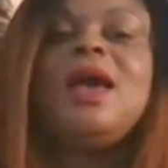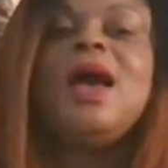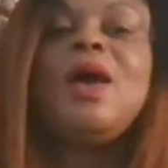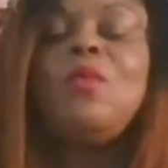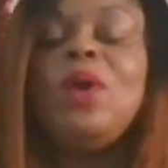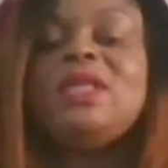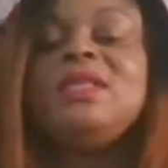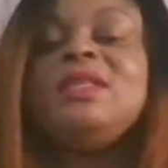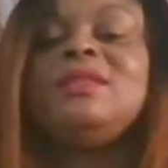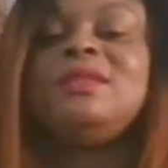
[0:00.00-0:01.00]
I'm
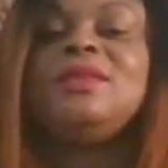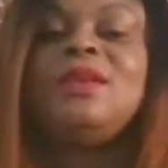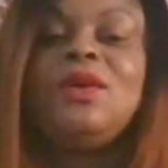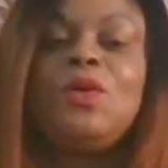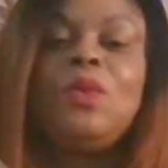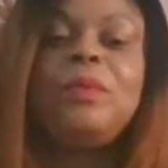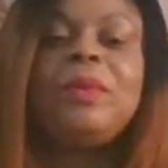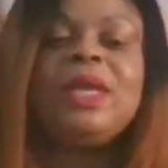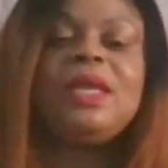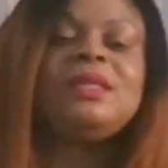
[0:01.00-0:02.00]
waiting. 1
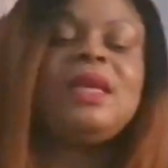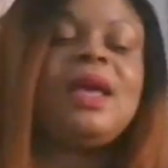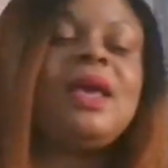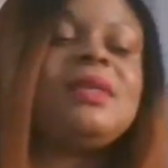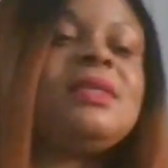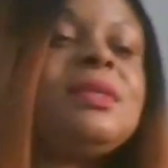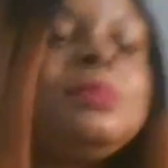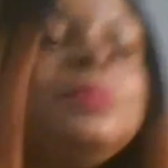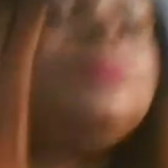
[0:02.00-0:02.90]
minute, guys.